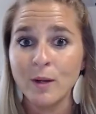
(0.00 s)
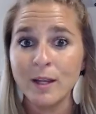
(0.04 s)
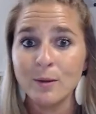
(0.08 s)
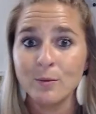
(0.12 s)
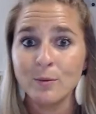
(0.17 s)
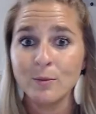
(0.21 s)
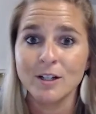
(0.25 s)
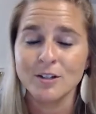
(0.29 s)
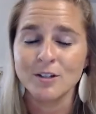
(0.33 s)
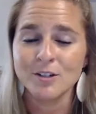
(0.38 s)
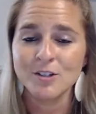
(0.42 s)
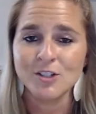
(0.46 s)
we
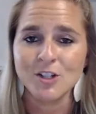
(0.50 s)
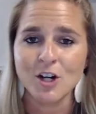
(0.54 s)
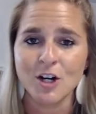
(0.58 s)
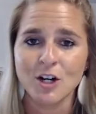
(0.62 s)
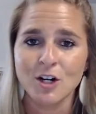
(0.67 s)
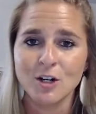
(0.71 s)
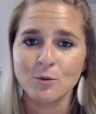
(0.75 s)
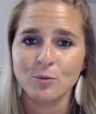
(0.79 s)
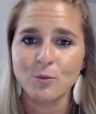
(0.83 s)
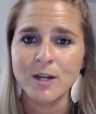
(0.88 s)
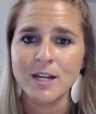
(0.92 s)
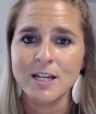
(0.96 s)
will
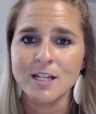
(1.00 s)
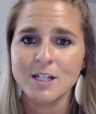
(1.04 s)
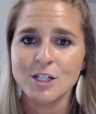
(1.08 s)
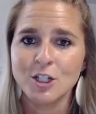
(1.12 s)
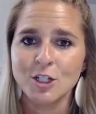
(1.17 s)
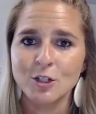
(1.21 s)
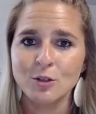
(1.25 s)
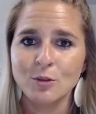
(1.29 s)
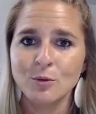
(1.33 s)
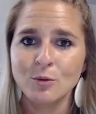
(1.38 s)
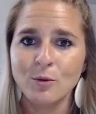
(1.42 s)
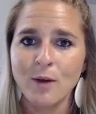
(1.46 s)
start week
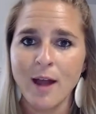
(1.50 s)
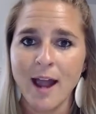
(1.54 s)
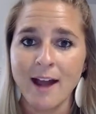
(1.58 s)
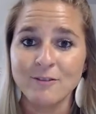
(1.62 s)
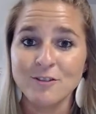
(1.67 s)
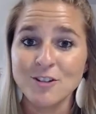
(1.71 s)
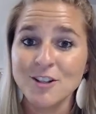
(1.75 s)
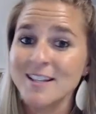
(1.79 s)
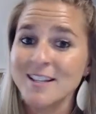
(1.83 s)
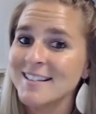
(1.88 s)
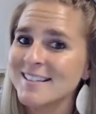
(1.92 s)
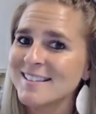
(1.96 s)
2
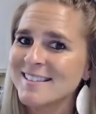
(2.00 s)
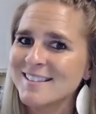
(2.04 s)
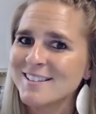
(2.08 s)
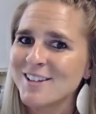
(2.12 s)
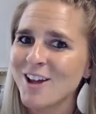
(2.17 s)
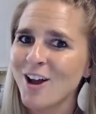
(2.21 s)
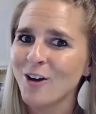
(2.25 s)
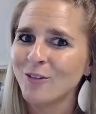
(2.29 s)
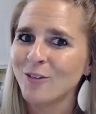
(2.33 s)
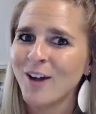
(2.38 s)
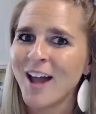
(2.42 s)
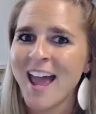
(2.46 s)
after this.
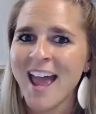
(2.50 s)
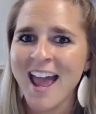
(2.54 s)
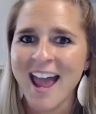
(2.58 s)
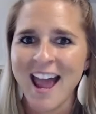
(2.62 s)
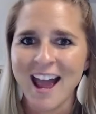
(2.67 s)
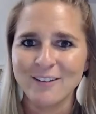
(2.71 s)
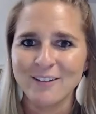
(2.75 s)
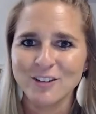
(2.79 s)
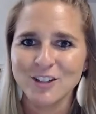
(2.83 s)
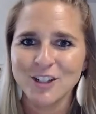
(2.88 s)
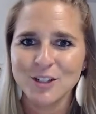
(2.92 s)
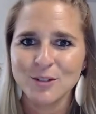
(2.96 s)
So
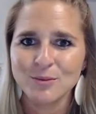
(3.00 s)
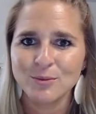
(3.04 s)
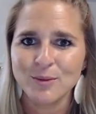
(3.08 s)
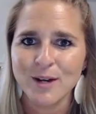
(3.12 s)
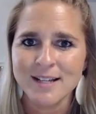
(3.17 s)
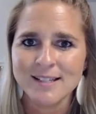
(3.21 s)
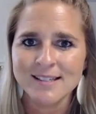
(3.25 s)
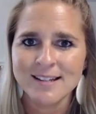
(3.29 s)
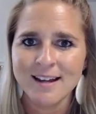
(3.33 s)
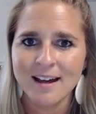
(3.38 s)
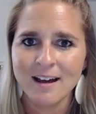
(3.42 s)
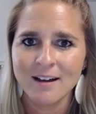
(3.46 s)
have a good
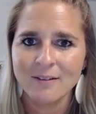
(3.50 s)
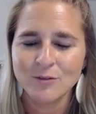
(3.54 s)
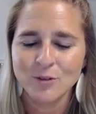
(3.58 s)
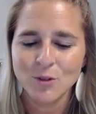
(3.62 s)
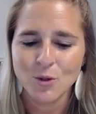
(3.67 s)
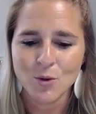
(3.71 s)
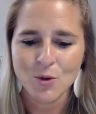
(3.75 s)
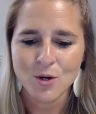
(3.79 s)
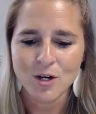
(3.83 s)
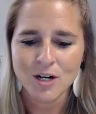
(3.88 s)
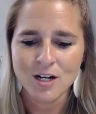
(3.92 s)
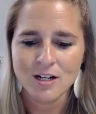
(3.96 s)
rest of
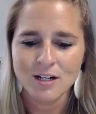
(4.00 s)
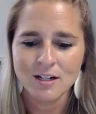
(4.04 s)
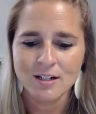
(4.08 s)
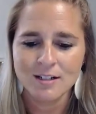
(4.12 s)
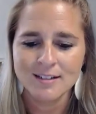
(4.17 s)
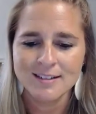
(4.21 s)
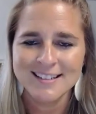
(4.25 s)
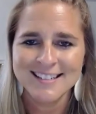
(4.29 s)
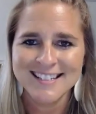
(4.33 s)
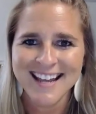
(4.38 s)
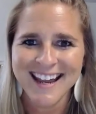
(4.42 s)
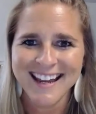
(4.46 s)

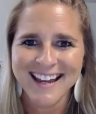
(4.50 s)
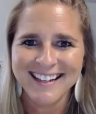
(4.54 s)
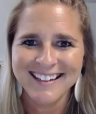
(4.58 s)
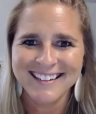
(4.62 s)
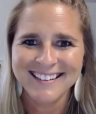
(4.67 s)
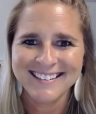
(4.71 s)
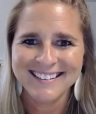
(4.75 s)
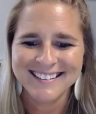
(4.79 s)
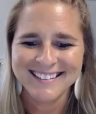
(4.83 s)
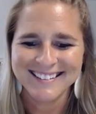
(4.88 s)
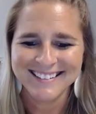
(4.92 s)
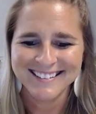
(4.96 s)
your day.